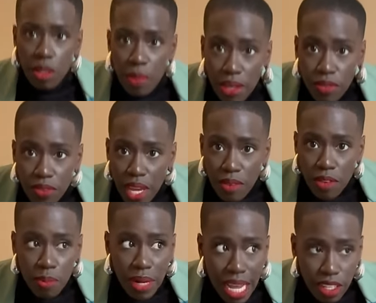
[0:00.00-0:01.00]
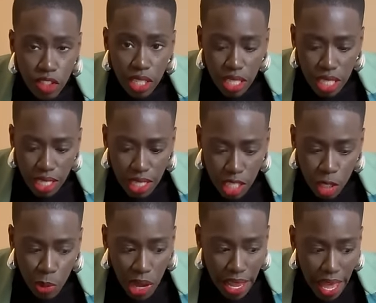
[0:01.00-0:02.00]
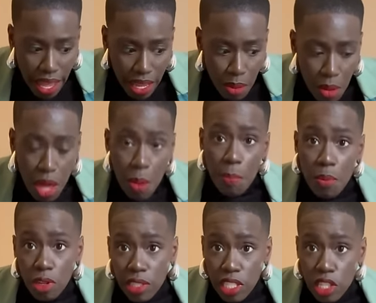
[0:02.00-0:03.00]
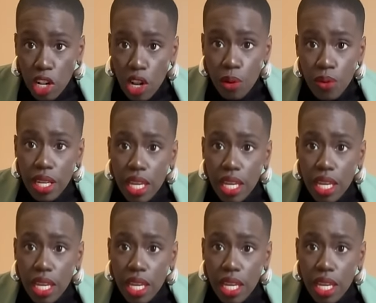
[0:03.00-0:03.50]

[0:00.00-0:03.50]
my favorite black dresses. This is by a modest clothing